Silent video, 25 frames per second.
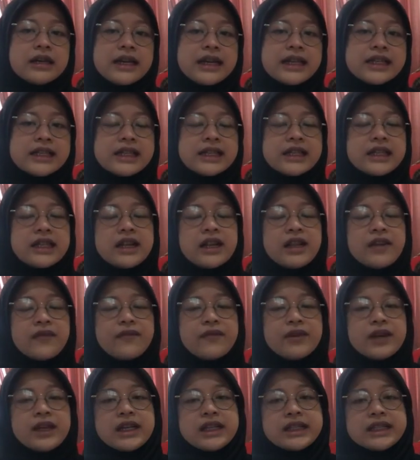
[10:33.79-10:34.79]
is a
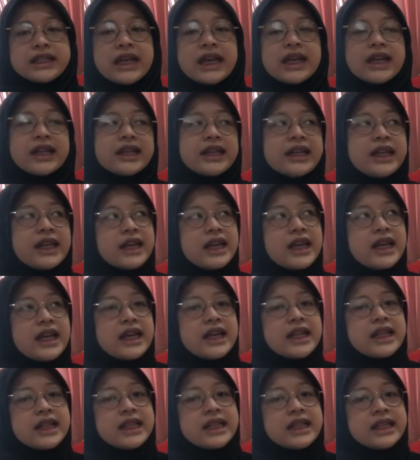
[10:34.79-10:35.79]
delivery technique
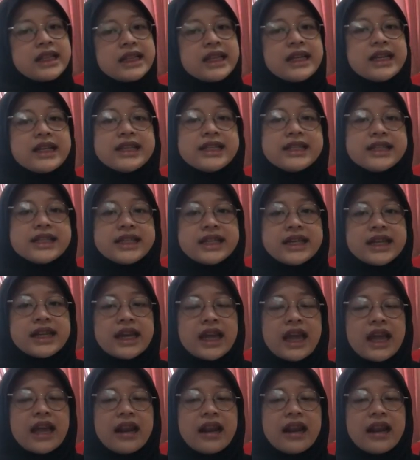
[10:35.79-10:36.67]
in teaching